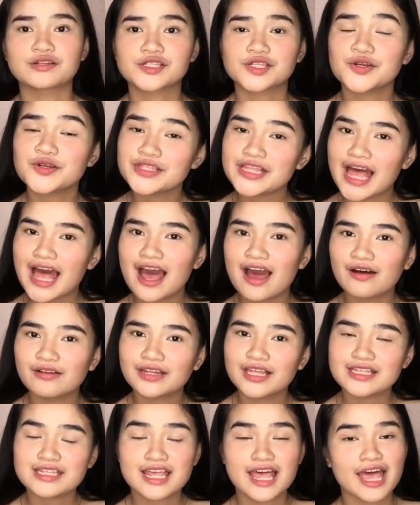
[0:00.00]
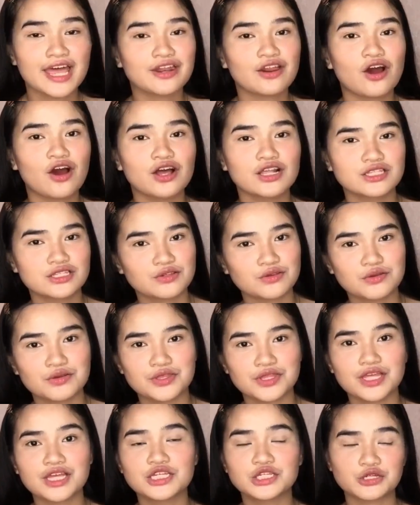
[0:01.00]
So now let's head on
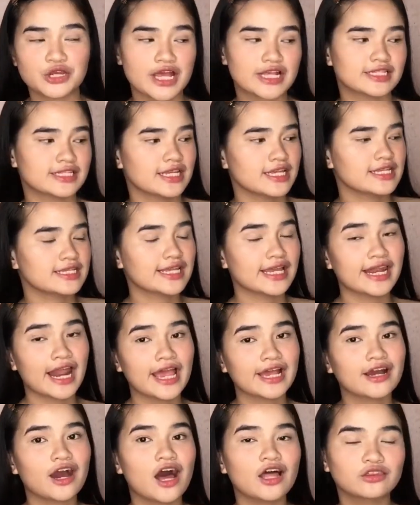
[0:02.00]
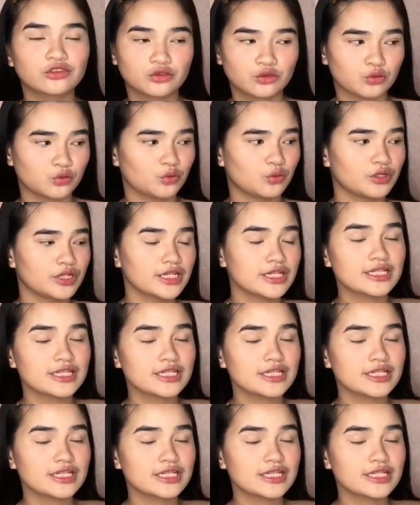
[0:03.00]
to the dresses, and I got two.